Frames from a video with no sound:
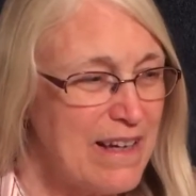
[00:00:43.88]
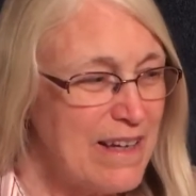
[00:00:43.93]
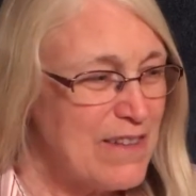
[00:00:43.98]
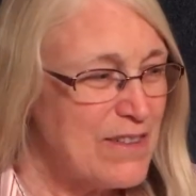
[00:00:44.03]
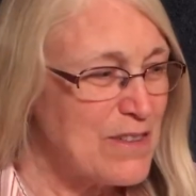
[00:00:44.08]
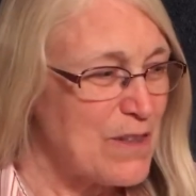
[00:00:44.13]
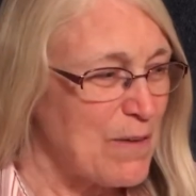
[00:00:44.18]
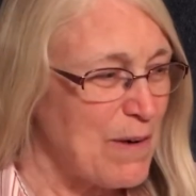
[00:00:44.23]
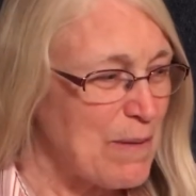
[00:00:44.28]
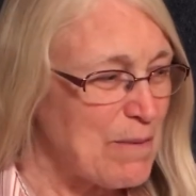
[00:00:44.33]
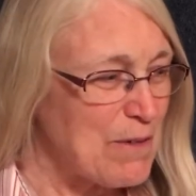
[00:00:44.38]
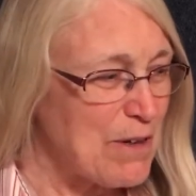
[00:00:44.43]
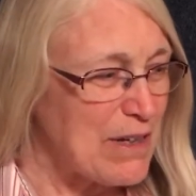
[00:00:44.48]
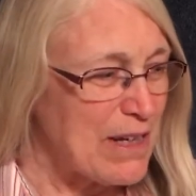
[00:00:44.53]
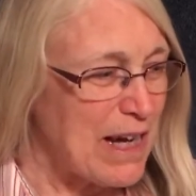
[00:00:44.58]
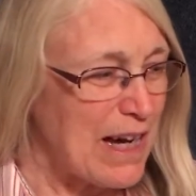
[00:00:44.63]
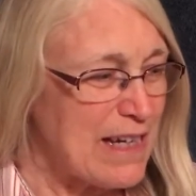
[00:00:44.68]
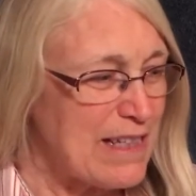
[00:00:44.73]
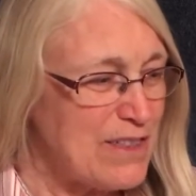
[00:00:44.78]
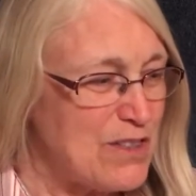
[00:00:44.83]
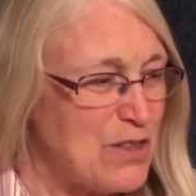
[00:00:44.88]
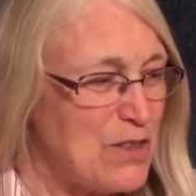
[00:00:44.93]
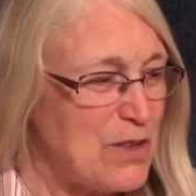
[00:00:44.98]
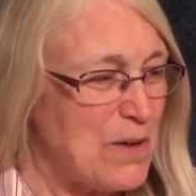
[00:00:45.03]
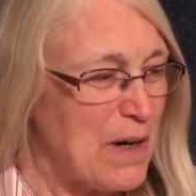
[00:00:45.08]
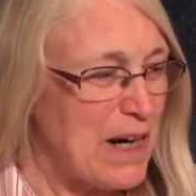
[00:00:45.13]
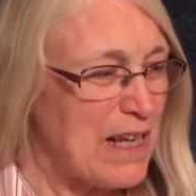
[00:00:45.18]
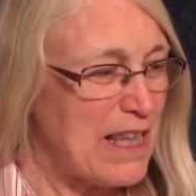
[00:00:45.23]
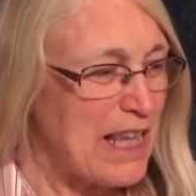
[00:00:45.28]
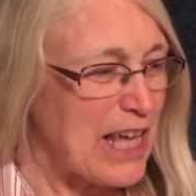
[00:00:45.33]
So I'm going to
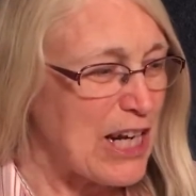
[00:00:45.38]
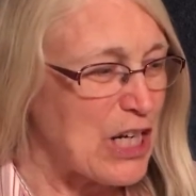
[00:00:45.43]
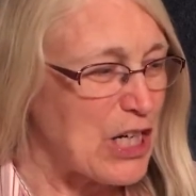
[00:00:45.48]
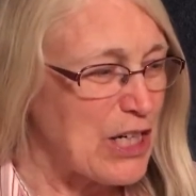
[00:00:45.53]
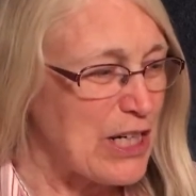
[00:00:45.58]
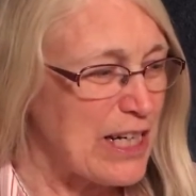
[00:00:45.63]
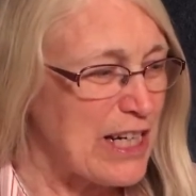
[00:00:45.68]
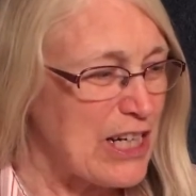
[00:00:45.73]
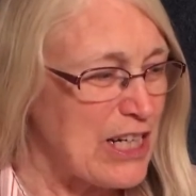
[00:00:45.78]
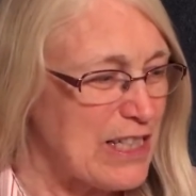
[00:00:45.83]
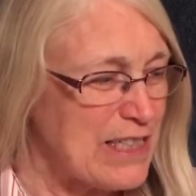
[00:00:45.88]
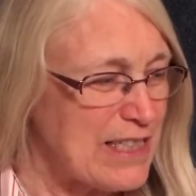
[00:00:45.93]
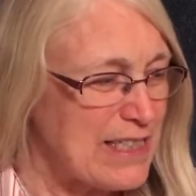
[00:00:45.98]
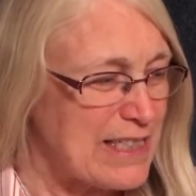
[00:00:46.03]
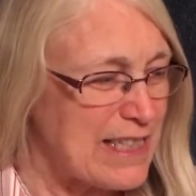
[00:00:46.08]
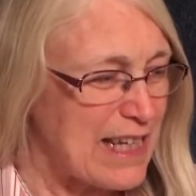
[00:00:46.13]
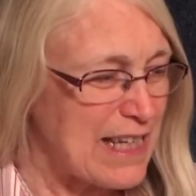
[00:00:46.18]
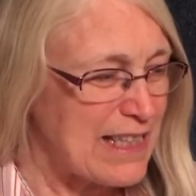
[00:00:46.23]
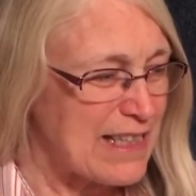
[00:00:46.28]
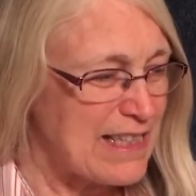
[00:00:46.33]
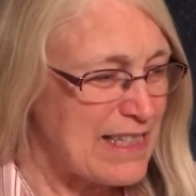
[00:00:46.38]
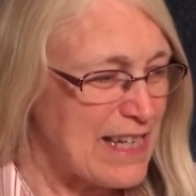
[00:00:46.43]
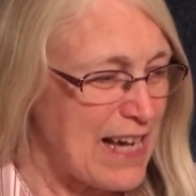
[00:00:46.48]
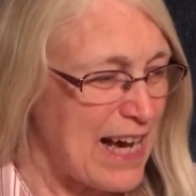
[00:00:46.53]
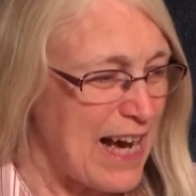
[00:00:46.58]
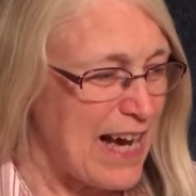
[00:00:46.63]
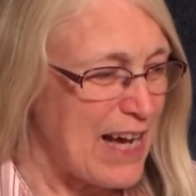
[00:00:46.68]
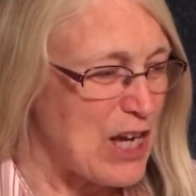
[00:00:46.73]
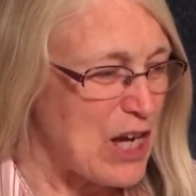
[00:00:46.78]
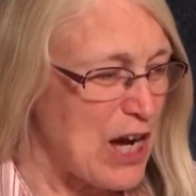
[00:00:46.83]
undo our letter here, take the
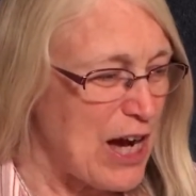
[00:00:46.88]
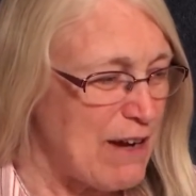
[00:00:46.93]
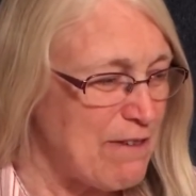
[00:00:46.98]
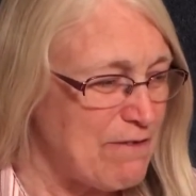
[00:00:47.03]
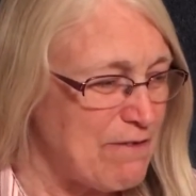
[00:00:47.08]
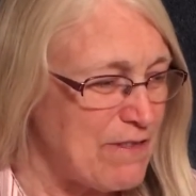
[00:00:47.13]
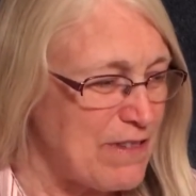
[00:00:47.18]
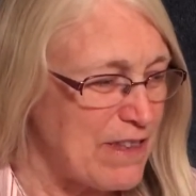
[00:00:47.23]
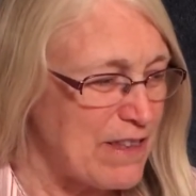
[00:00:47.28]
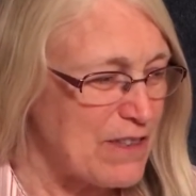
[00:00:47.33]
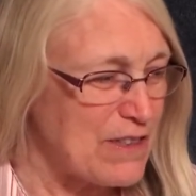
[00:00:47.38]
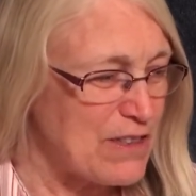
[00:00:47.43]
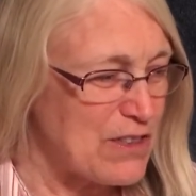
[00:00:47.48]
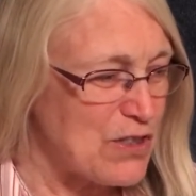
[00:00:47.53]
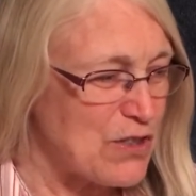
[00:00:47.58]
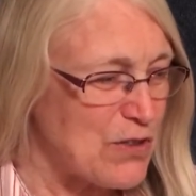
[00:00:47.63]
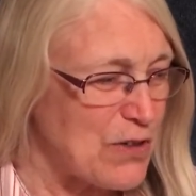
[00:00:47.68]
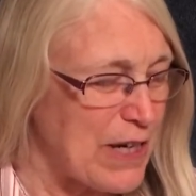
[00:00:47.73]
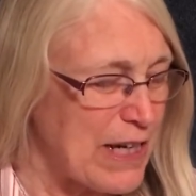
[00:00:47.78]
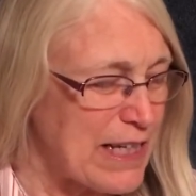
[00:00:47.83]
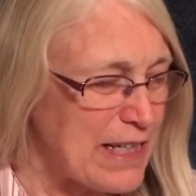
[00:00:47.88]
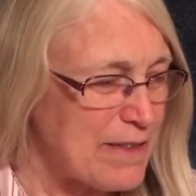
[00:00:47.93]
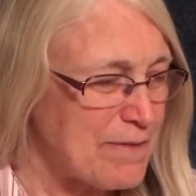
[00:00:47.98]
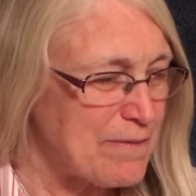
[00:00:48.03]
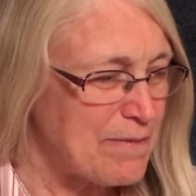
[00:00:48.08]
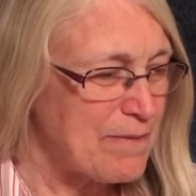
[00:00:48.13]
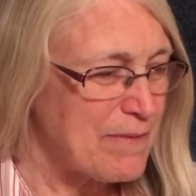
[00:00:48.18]
tie off, the little string,